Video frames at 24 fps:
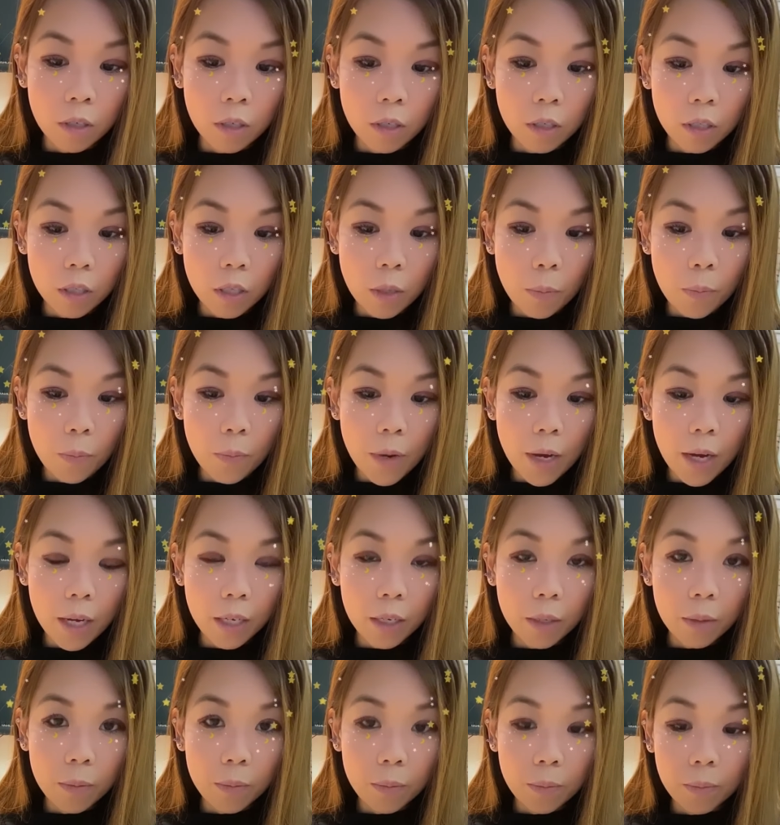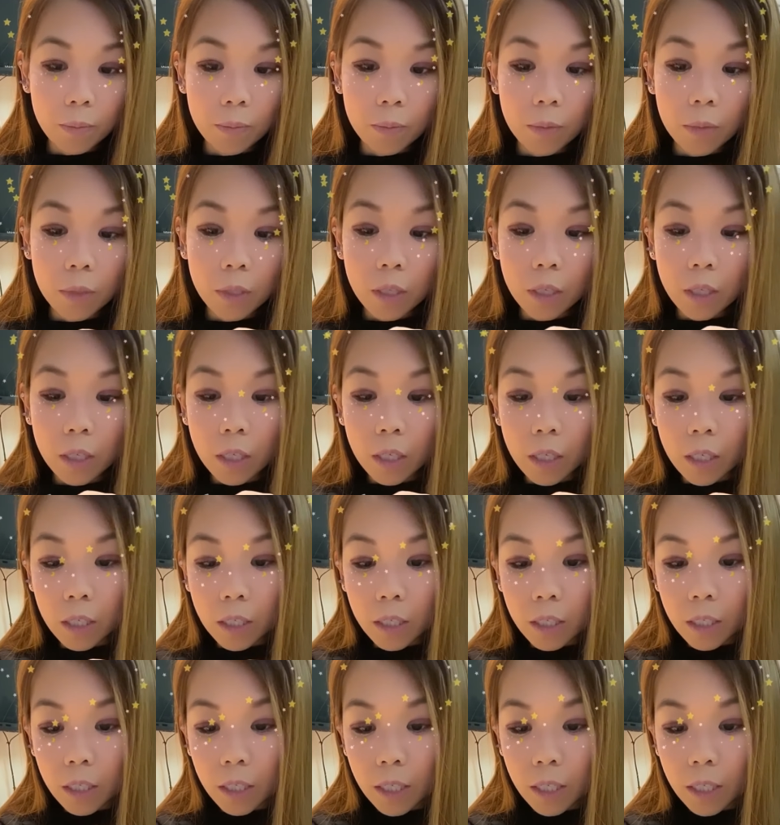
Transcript: the bottom to